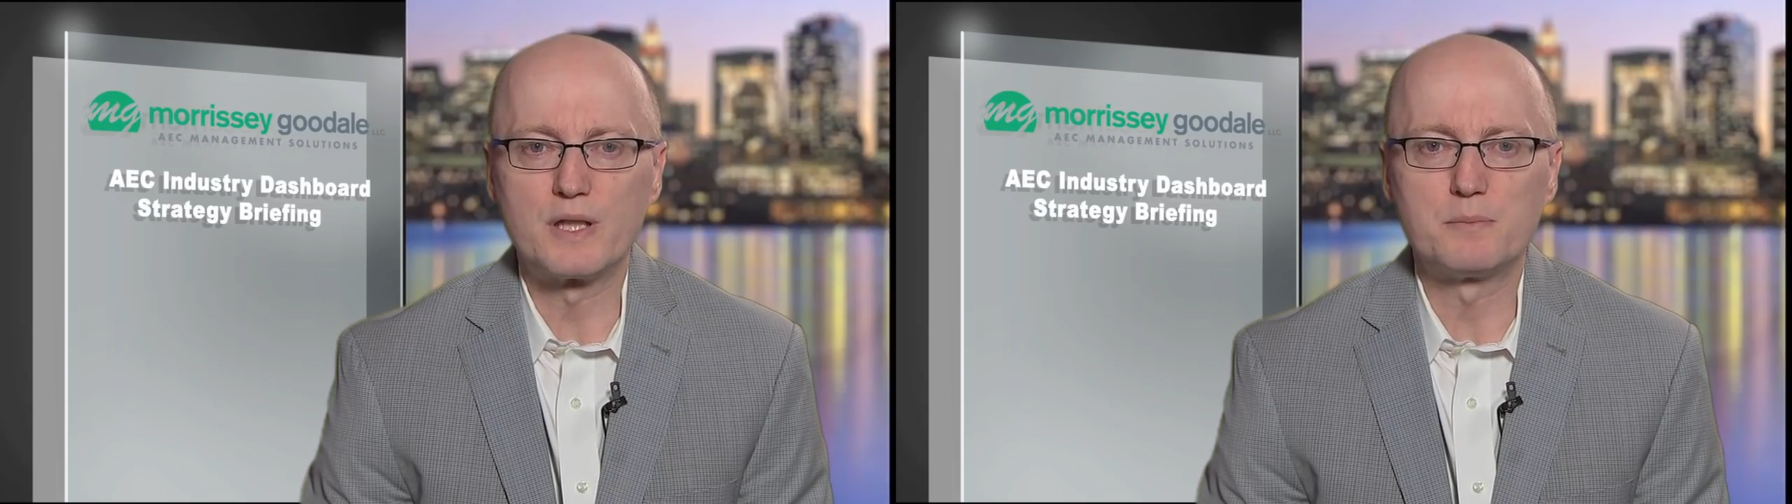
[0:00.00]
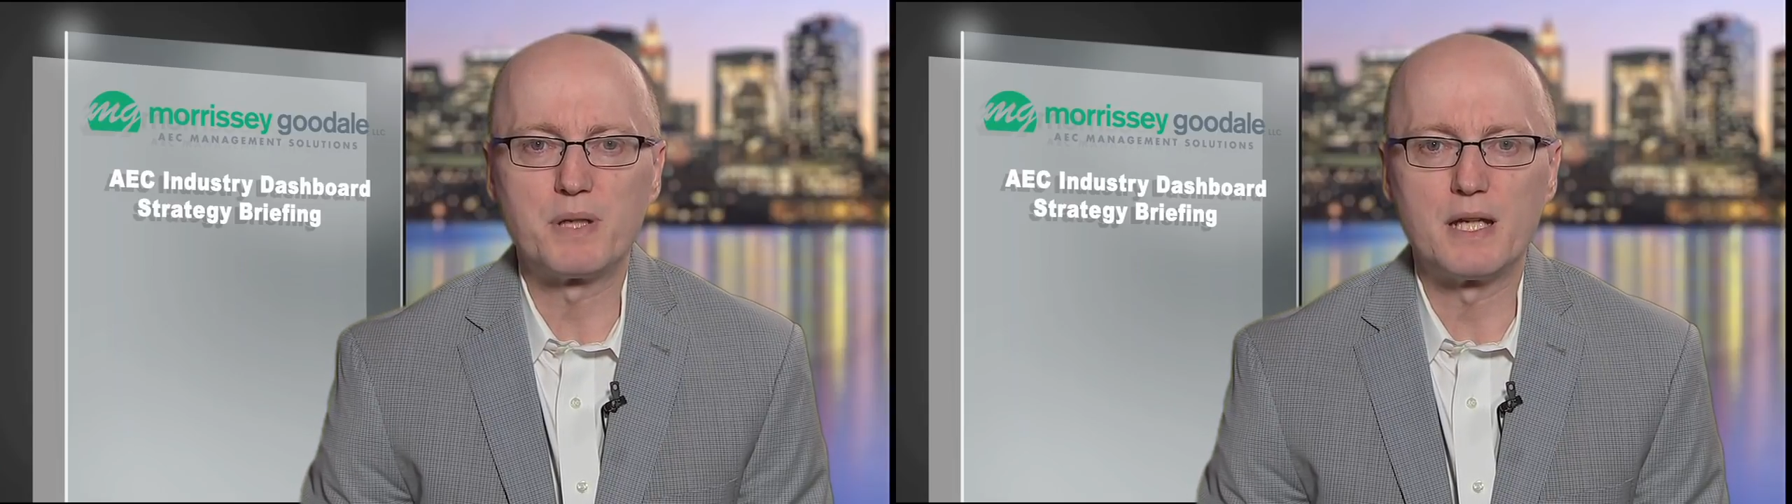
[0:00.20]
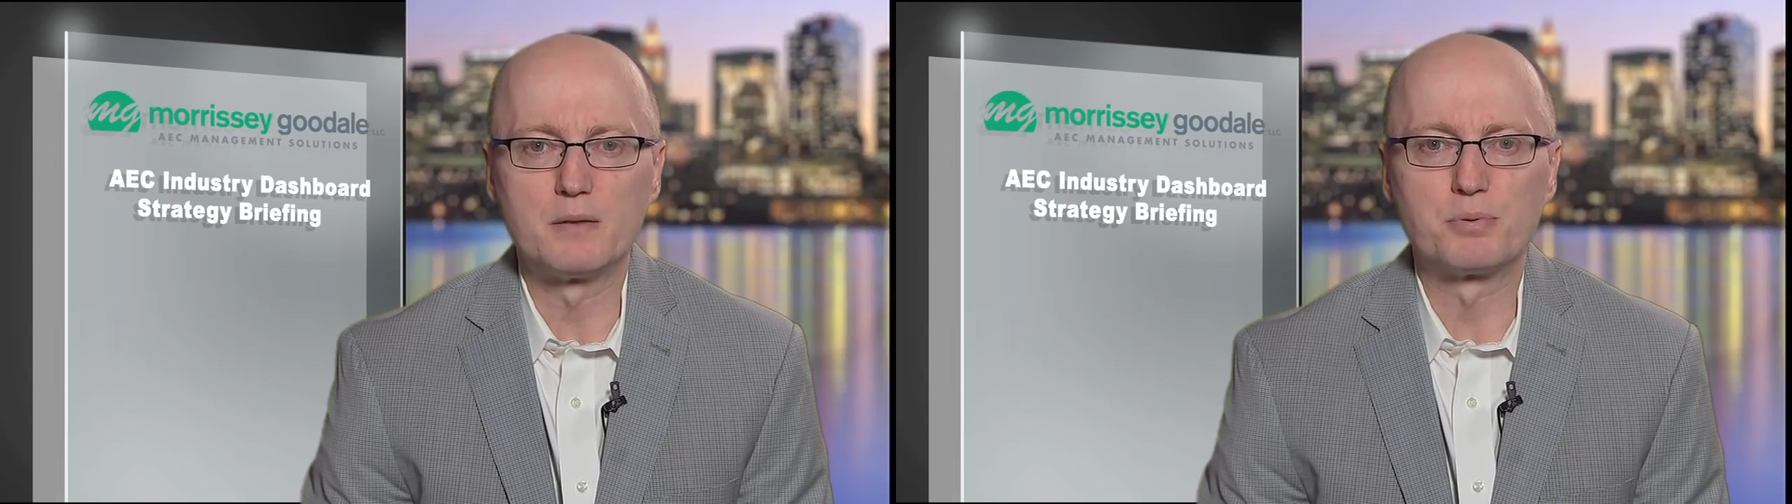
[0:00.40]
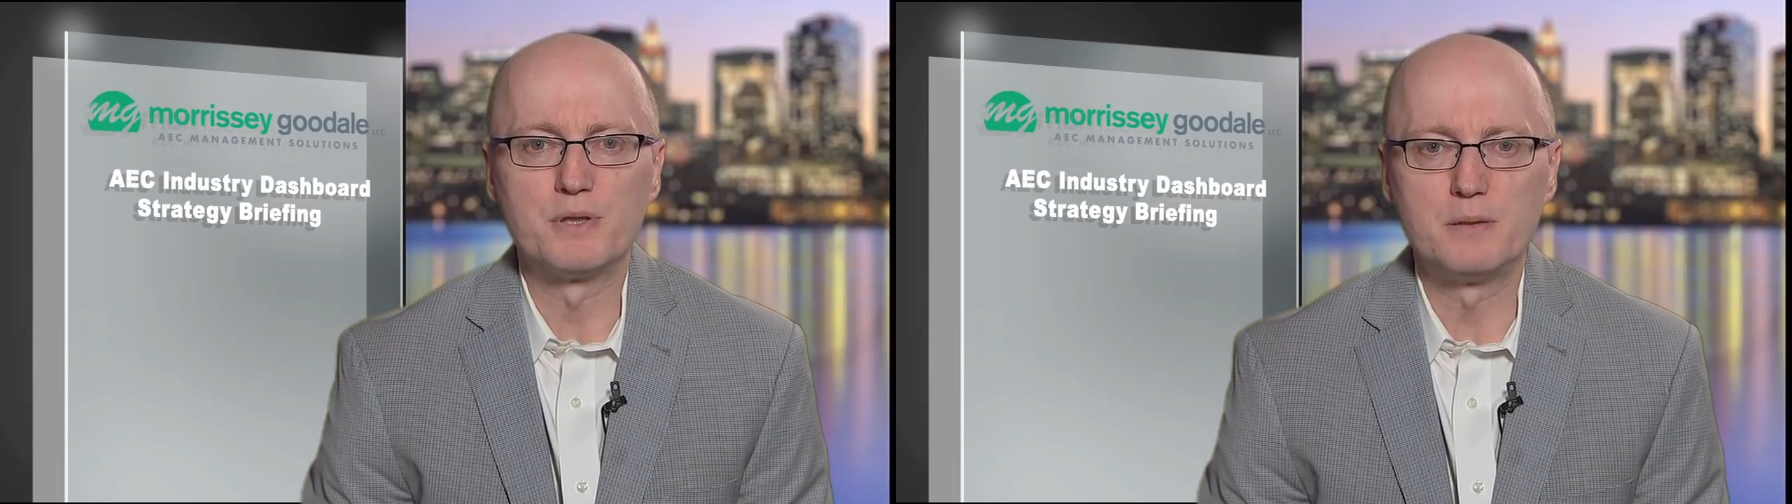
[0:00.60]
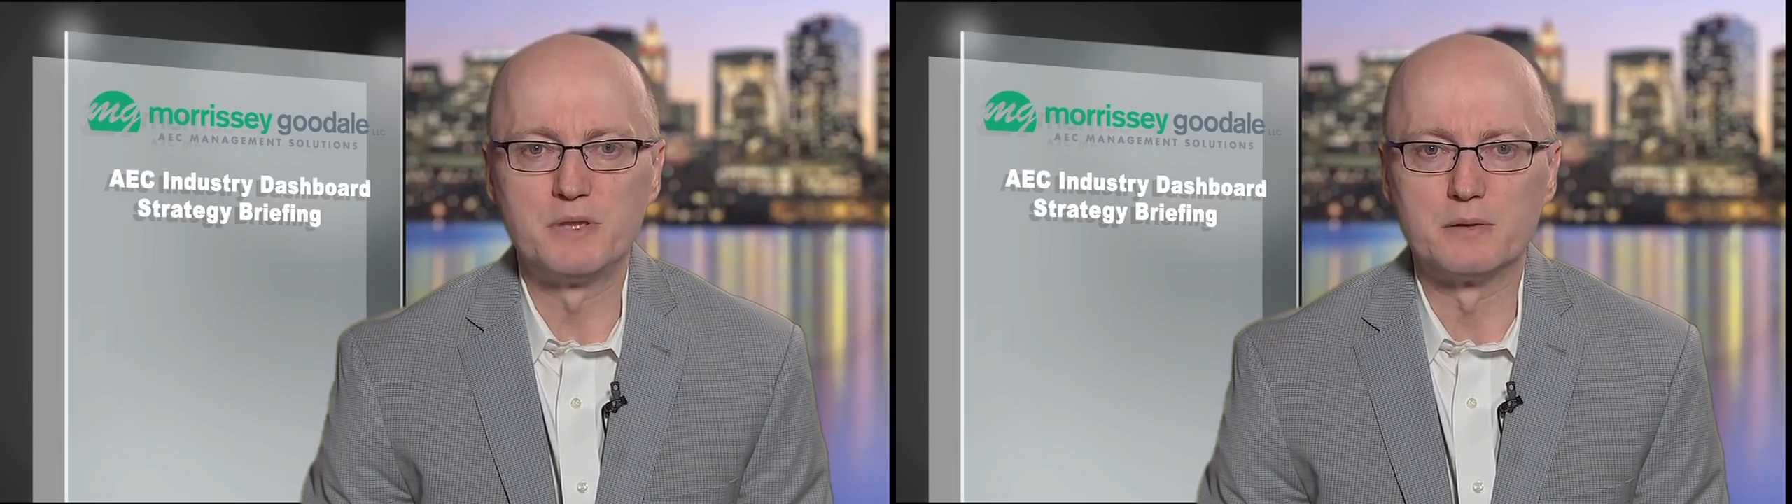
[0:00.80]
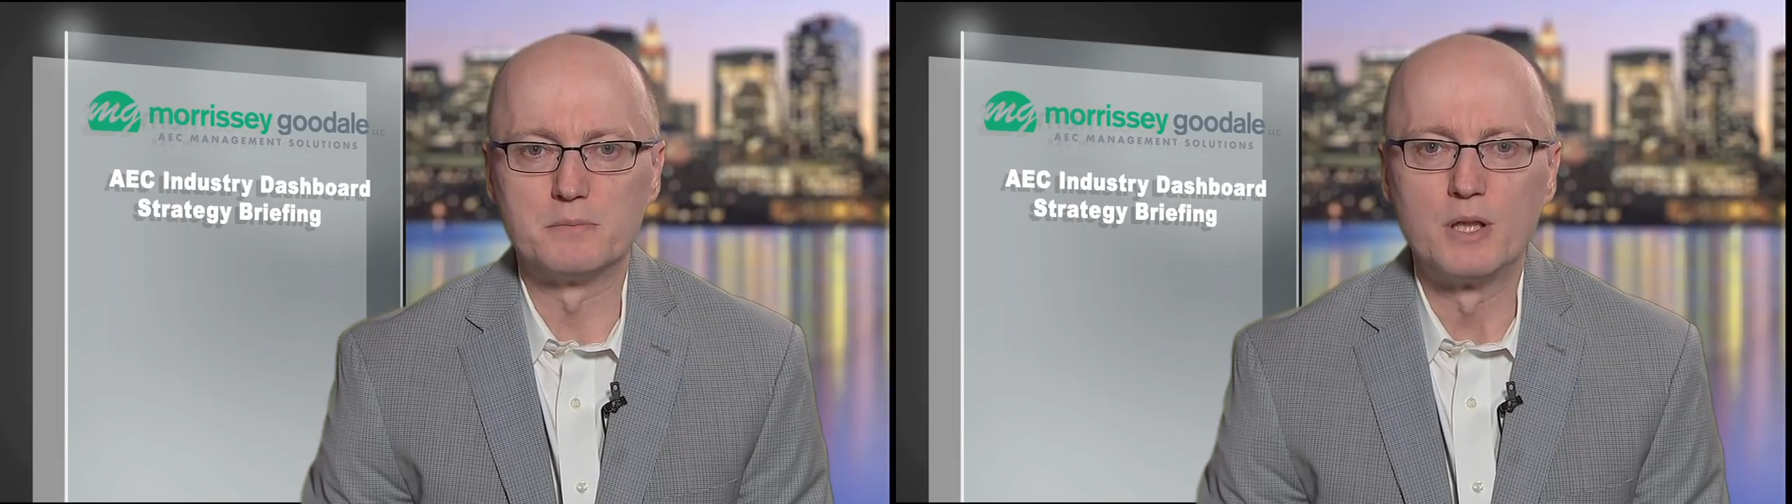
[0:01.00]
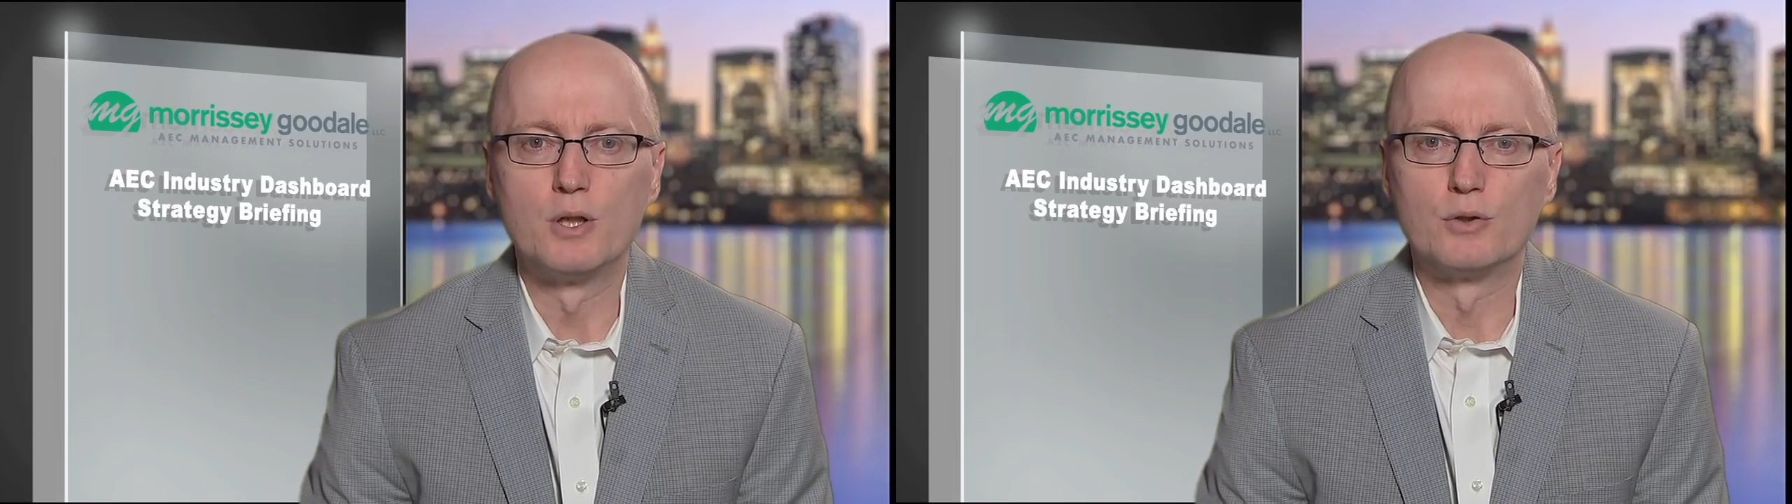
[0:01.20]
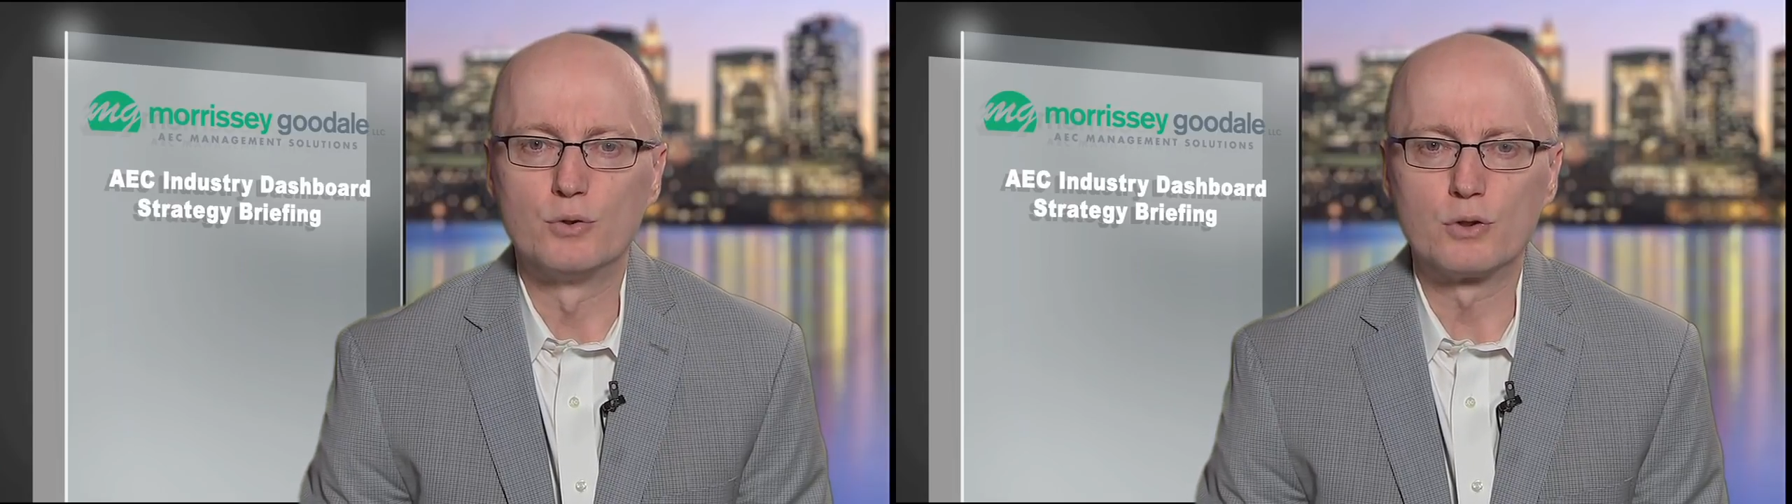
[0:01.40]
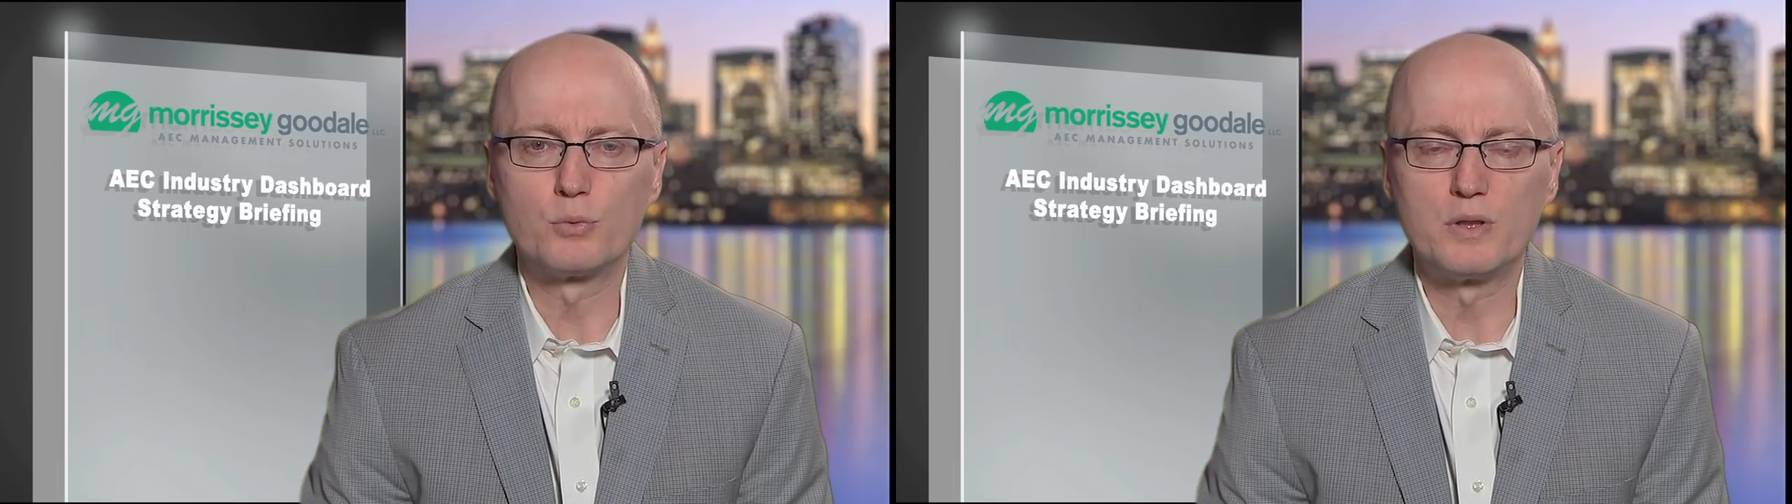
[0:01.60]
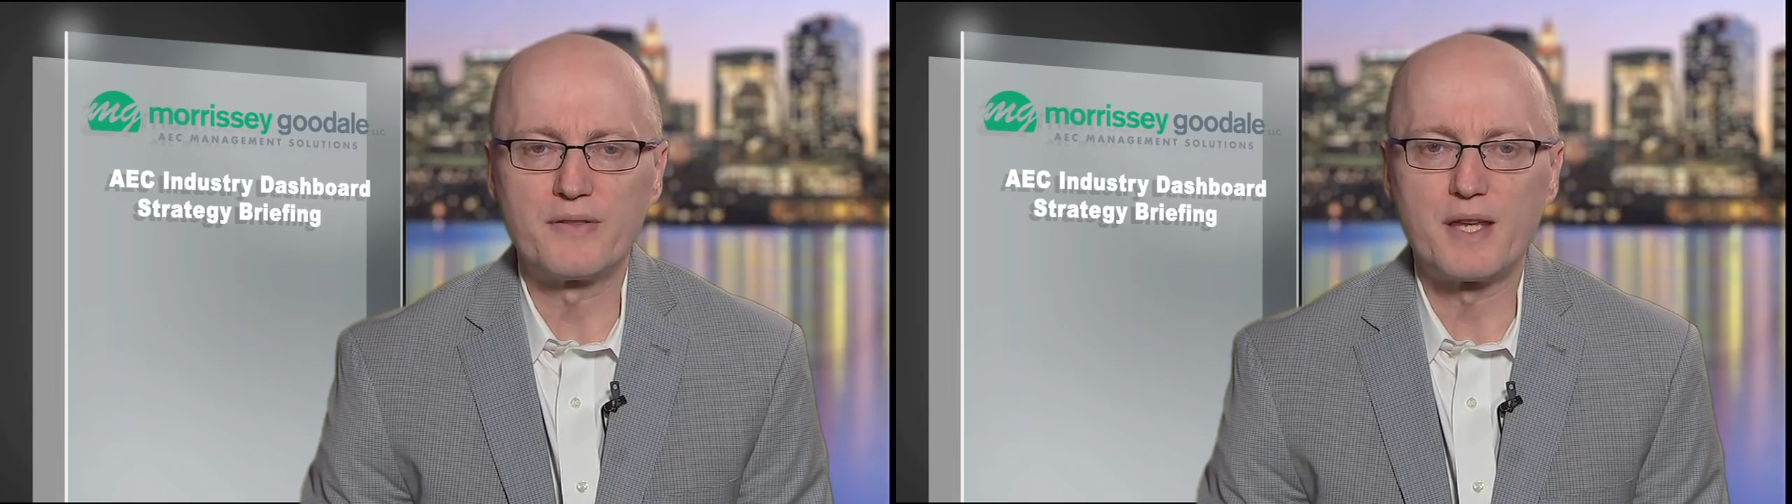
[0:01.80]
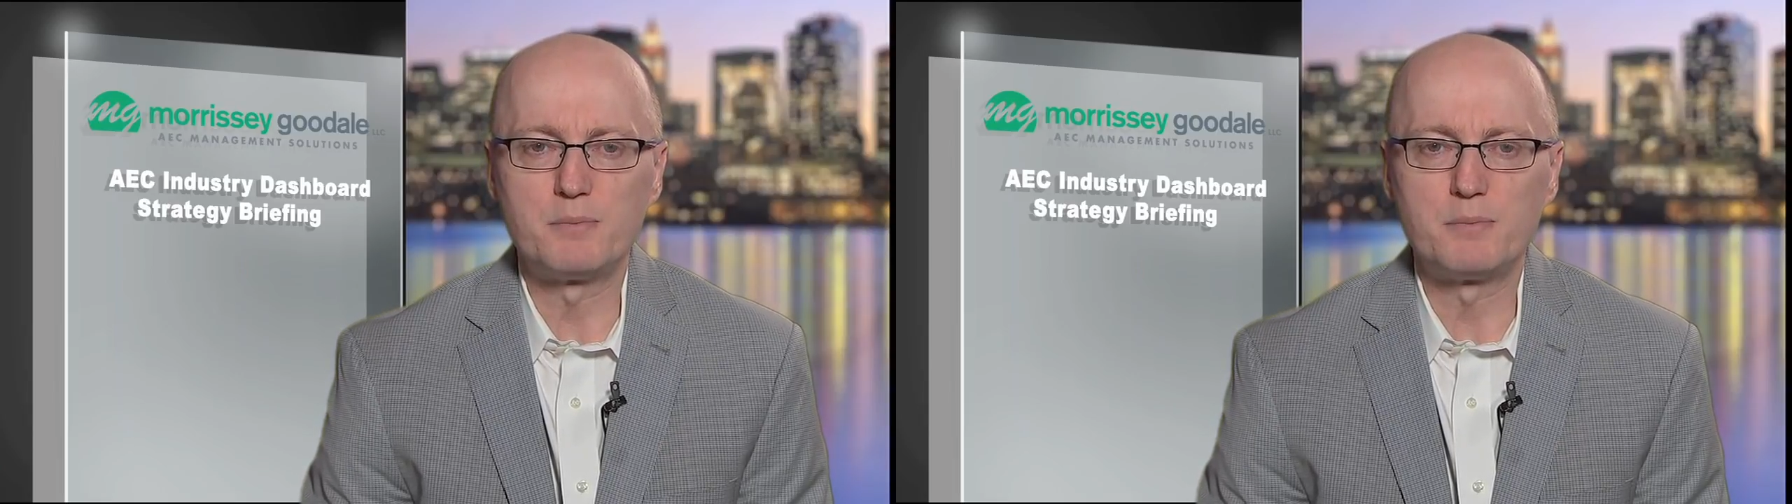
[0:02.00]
get paid a premium, nor will they